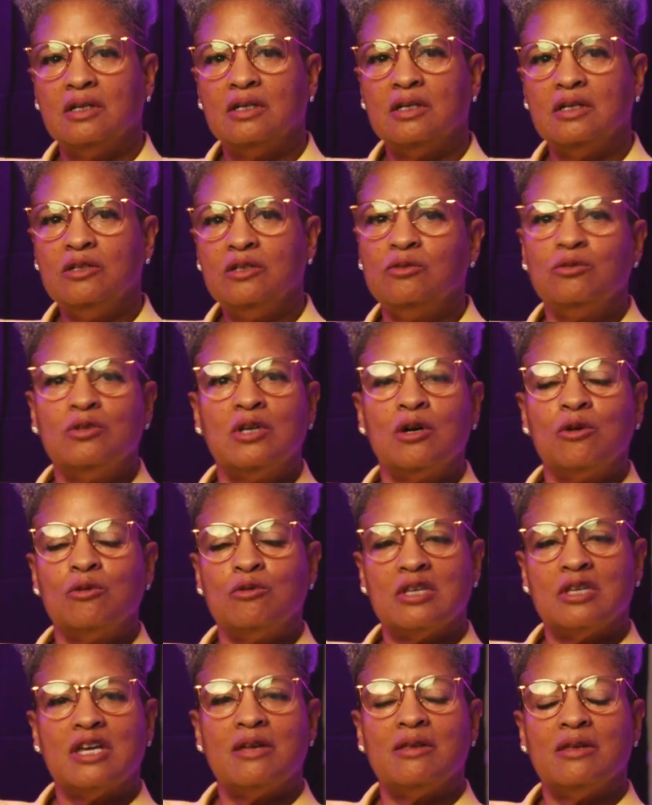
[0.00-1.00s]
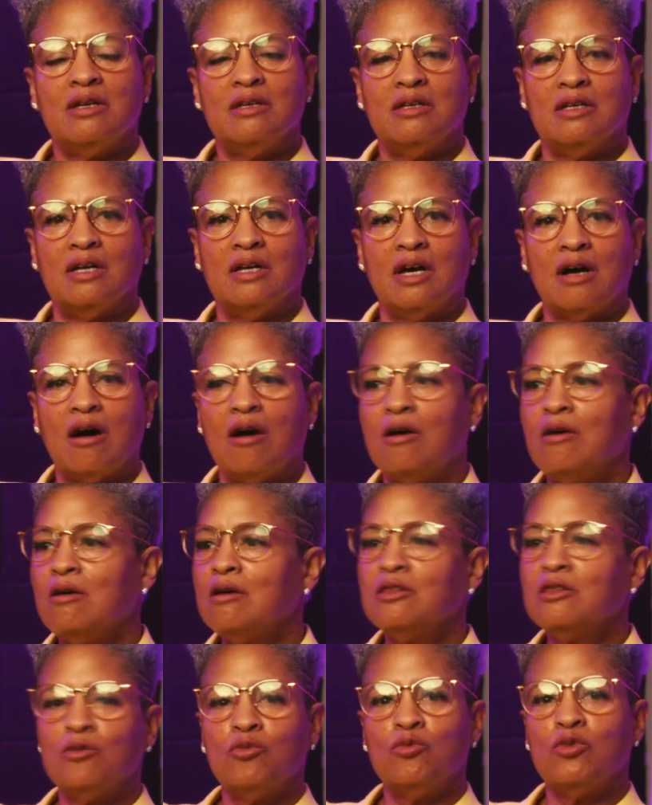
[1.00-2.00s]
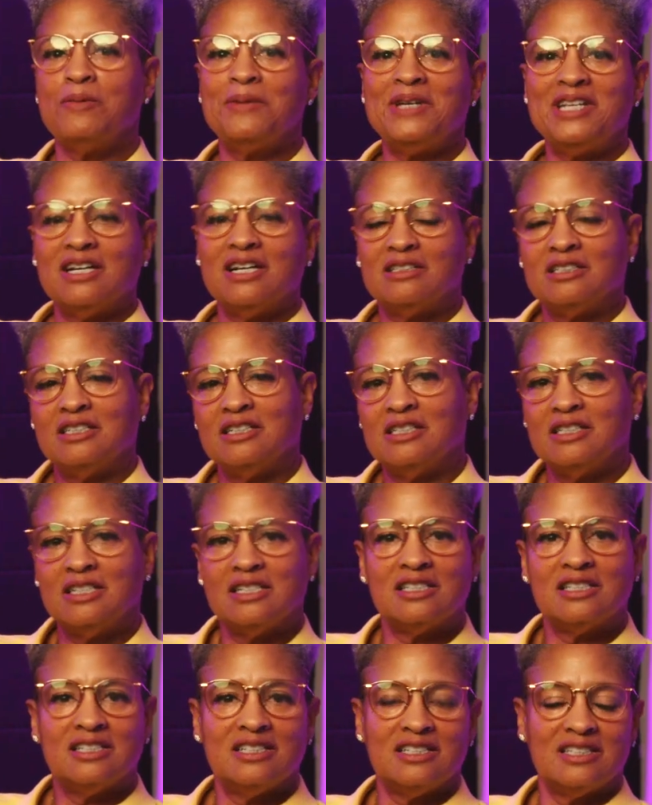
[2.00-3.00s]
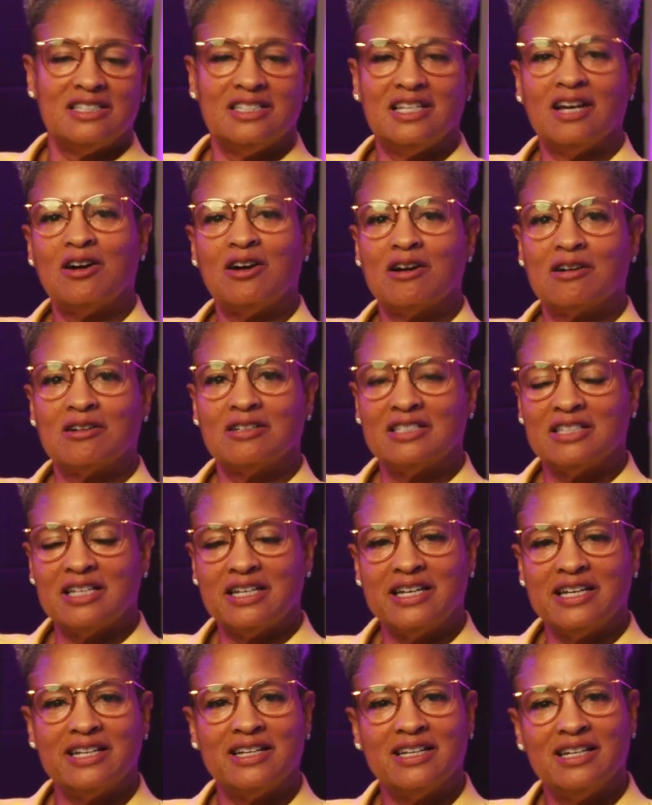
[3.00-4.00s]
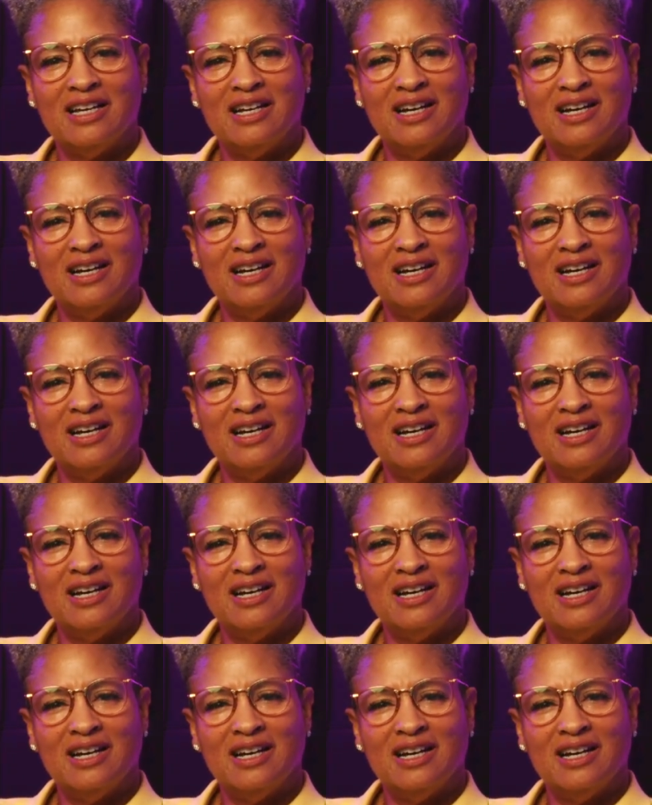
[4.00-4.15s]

You know that all the women out there listening are saying,